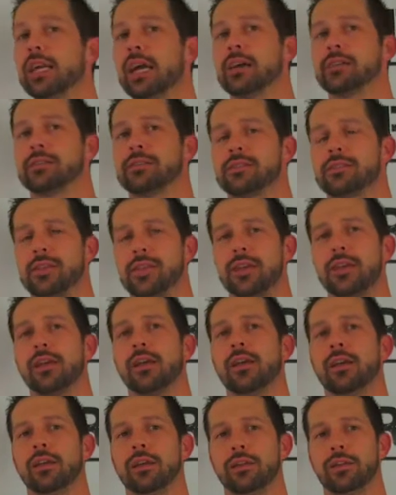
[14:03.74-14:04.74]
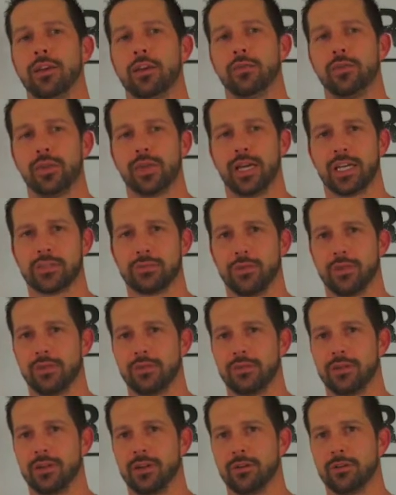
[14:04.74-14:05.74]
you guys to see, if you guys would,
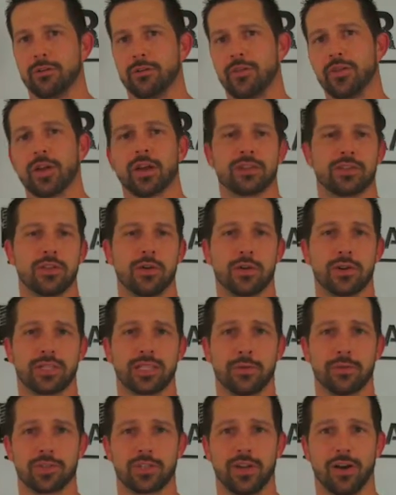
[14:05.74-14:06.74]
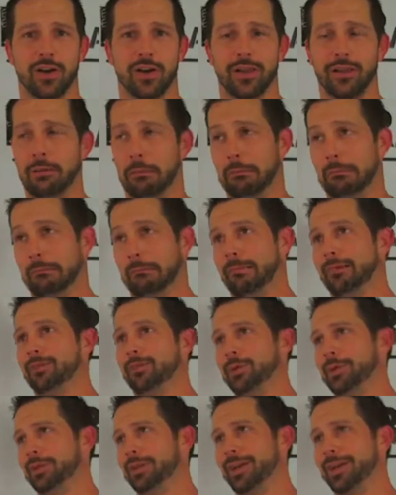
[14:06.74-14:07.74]
if you guys noticed I was gone.
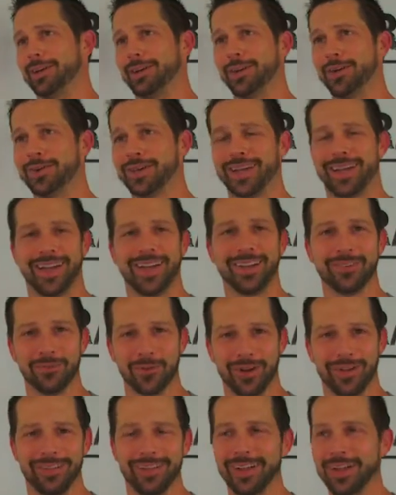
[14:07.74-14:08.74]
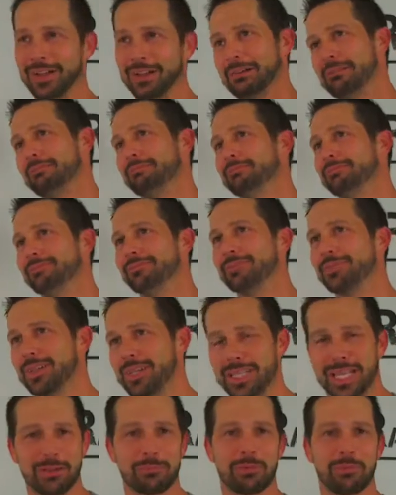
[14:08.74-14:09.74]
We were like, okay, well,
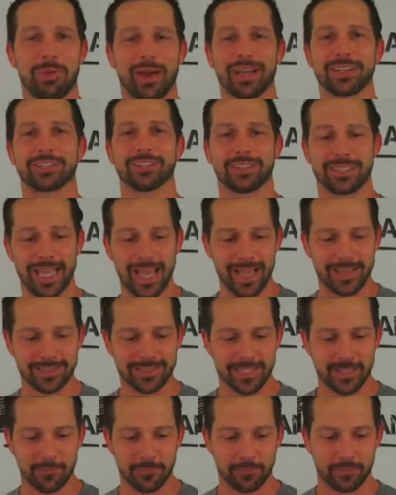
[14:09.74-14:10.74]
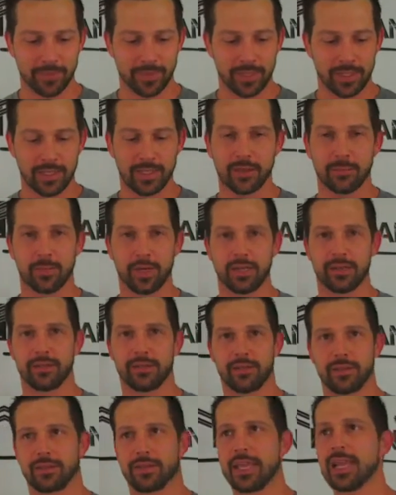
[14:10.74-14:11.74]
glad we passed your test.
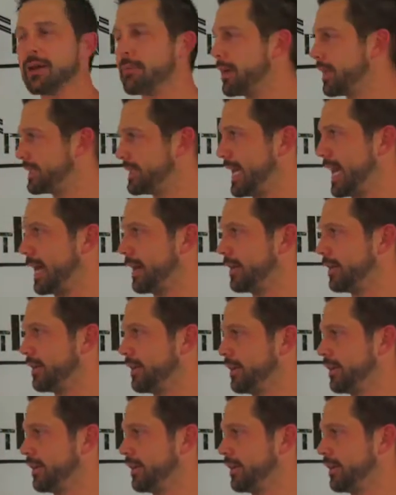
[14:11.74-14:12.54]
But think about that.